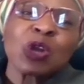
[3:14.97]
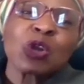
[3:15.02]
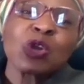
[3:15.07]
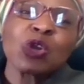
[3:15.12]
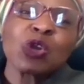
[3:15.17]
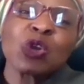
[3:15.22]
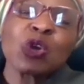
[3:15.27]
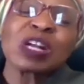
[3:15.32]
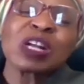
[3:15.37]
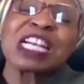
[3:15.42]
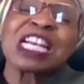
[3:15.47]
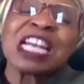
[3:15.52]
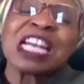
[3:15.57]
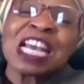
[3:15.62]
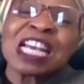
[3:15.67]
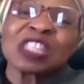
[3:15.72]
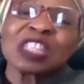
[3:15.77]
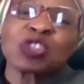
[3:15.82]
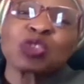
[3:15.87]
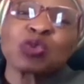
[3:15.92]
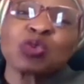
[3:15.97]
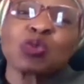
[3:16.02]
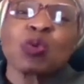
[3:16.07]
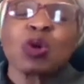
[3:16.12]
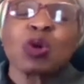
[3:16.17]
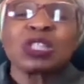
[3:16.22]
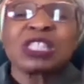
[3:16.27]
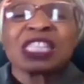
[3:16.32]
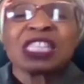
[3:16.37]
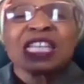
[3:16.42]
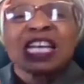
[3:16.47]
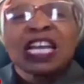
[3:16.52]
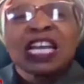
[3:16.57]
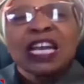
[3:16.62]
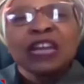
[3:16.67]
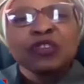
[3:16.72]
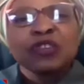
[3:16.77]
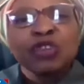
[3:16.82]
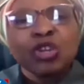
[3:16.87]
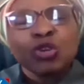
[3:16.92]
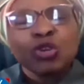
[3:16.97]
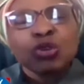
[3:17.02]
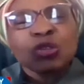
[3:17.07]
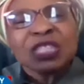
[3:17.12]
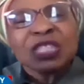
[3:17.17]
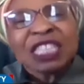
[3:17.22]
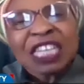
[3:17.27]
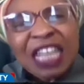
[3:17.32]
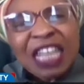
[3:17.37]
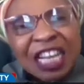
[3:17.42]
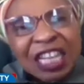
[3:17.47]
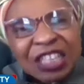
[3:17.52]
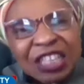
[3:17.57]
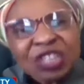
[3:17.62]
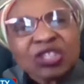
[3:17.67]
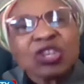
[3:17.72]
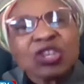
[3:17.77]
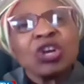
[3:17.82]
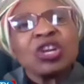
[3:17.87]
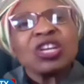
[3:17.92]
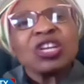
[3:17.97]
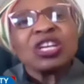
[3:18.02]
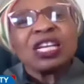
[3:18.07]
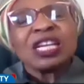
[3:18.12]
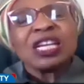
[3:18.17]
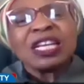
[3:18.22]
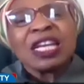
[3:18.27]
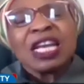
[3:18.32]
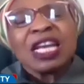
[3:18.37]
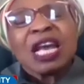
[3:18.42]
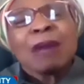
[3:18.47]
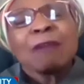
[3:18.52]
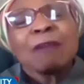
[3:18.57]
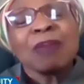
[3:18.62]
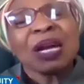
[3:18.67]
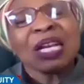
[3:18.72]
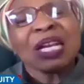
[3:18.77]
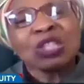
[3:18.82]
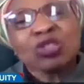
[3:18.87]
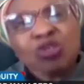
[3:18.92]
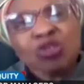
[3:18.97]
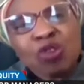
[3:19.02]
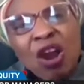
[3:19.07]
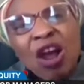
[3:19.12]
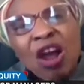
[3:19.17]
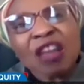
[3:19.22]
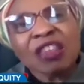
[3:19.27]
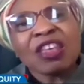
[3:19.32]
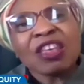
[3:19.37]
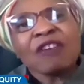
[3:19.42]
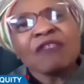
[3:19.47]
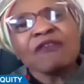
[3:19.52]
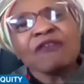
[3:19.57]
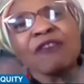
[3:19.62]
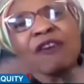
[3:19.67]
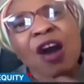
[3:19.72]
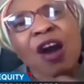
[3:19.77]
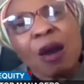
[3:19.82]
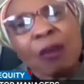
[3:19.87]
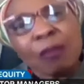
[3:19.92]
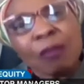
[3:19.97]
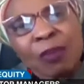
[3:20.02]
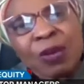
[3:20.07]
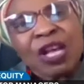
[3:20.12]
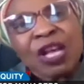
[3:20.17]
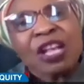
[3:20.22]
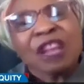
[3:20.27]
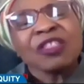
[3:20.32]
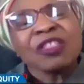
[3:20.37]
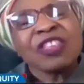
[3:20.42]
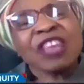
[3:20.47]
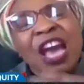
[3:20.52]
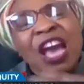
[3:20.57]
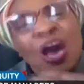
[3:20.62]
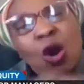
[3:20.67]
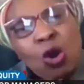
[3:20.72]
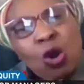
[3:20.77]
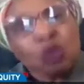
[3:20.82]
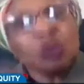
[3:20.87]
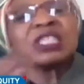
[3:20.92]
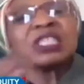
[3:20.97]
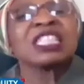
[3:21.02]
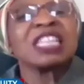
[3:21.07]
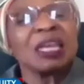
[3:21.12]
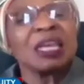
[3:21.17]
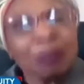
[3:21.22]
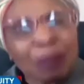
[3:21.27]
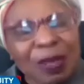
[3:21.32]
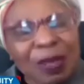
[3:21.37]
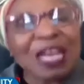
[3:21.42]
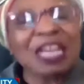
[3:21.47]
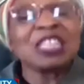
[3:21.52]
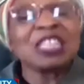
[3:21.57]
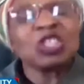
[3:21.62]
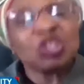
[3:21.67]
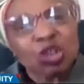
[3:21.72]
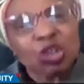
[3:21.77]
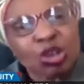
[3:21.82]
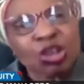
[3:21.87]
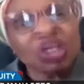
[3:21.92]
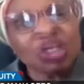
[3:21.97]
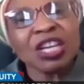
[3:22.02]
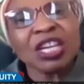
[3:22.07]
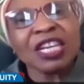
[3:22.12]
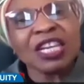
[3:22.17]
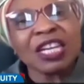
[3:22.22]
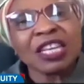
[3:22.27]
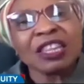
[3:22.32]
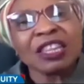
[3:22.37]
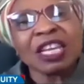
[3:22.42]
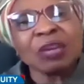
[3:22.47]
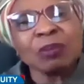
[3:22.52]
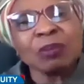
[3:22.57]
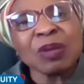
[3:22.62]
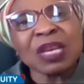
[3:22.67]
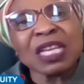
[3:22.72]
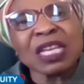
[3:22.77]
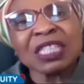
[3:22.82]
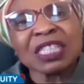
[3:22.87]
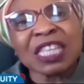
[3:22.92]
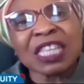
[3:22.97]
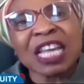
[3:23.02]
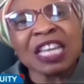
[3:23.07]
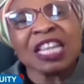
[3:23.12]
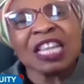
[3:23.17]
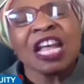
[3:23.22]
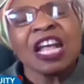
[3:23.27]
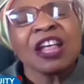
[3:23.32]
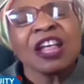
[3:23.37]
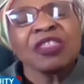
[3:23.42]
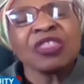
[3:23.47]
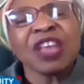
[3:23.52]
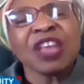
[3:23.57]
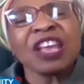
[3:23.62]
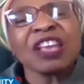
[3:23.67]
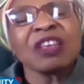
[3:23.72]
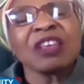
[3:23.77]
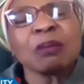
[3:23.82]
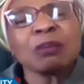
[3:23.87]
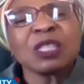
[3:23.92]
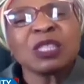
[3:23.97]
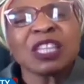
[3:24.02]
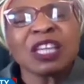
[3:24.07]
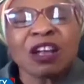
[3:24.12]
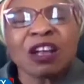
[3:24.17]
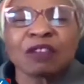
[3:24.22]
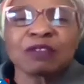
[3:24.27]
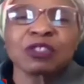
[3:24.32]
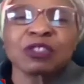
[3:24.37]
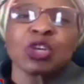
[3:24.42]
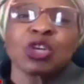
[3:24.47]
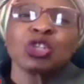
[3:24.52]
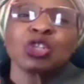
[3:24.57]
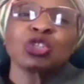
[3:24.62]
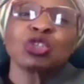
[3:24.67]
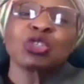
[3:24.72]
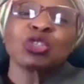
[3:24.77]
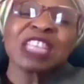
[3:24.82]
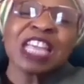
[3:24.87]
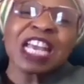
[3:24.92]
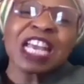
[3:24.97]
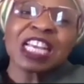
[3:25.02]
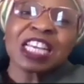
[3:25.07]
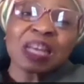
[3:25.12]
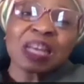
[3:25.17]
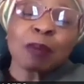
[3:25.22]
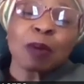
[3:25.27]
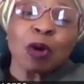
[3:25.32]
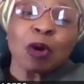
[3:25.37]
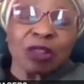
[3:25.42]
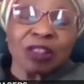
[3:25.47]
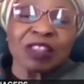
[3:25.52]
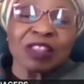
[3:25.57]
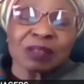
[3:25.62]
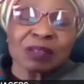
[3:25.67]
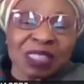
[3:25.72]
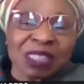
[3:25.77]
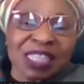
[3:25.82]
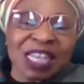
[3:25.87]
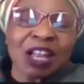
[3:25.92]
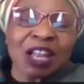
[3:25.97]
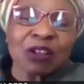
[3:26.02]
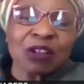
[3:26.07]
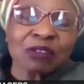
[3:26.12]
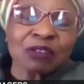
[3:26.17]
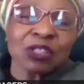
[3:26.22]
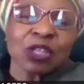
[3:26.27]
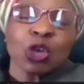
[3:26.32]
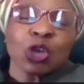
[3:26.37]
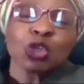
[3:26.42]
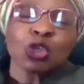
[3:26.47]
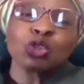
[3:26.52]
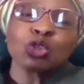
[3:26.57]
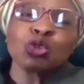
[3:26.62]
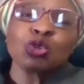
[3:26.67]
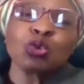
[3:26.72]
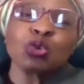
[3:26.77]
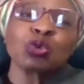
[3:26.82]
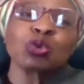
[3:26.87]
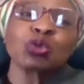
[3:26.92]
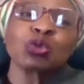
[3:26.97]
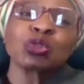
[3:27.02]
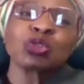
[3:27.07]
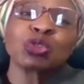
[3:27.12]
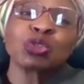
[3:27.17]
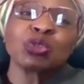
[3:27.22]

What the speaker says: look less towards recruiting externally, but rather farm their own timber internally. That means that they themselves should take it upon themselves to